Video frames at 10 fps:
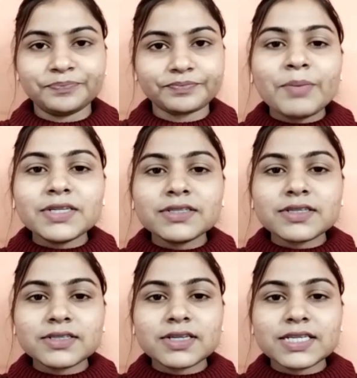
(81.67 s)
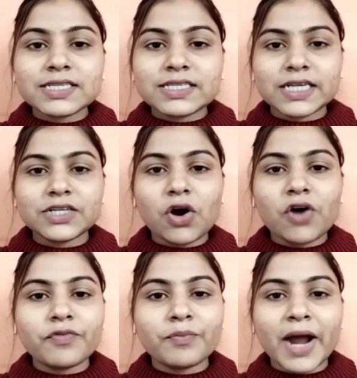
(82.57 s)
Happiness is a state
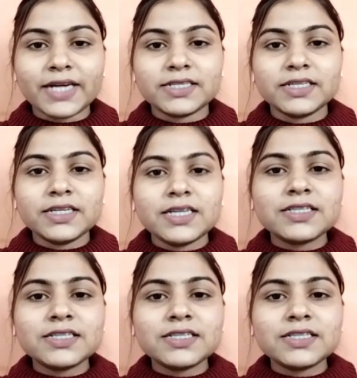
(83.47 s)
of mind.